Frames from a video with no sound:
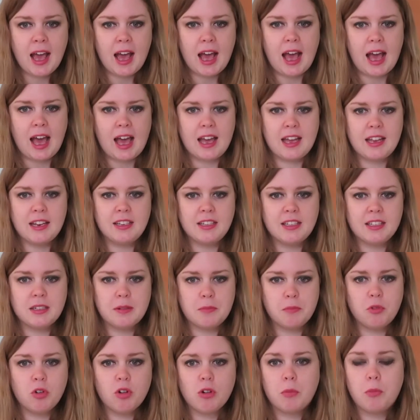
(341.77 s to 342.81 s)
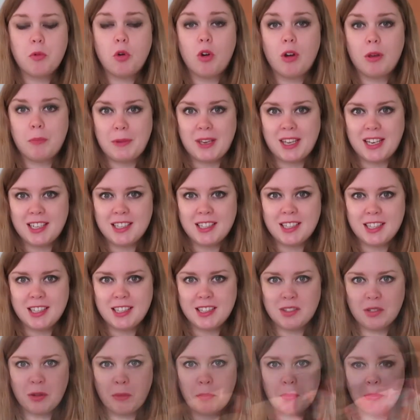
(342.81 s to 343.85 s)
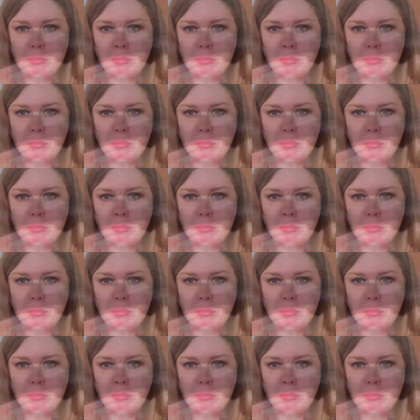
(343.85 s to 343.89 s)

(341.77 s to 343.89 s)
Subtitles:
and more amenities on